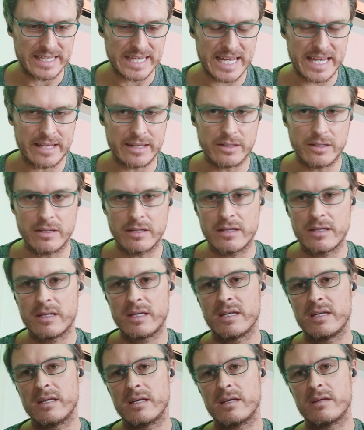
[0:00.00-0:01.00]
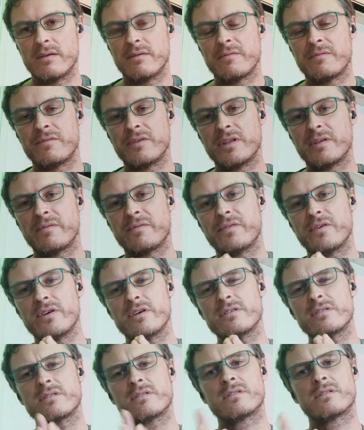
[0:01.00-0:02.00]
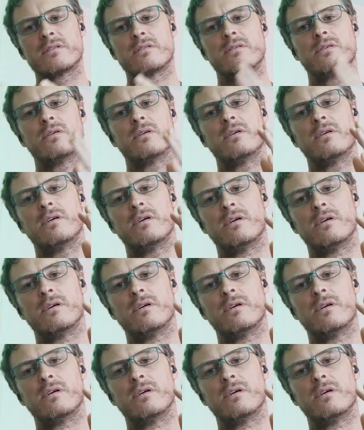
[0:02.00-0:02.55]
then for the first